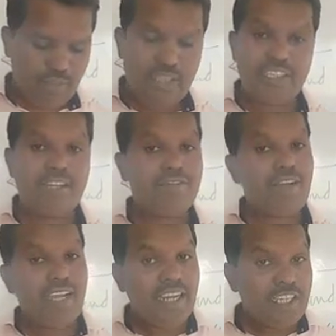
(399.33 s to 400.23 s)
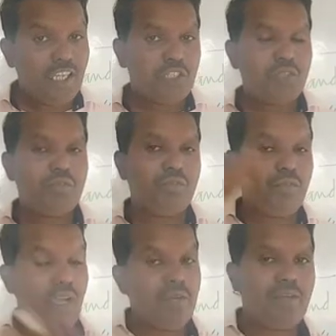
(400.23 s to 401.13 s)
Then phyllite also,
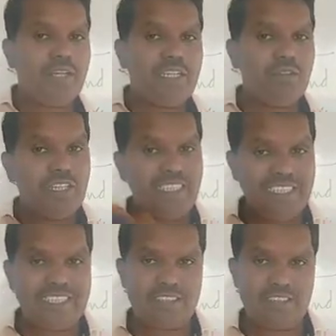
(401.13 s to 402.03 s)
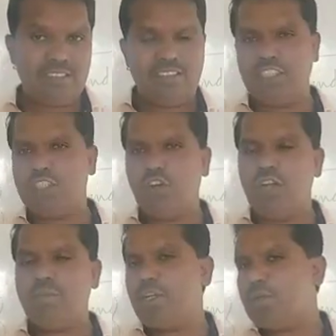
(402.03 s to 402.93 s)
when we will give the heat, this is
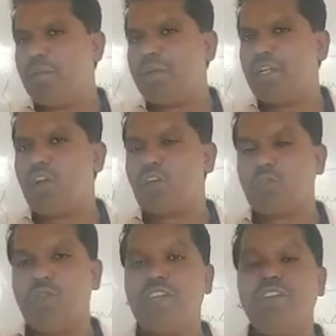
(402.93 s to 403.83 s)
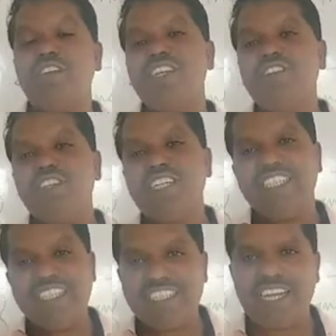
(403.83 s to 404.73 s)
called metamorphic rocks. When we will give the
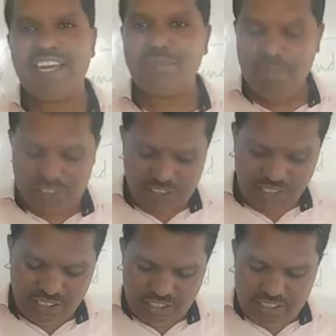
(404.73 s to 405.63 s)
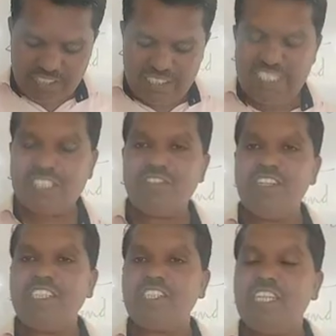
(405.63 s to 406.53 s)
heat and pressure, this
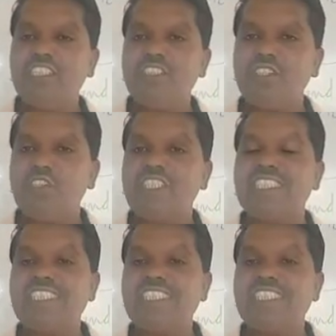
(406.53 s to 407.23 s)
will change into the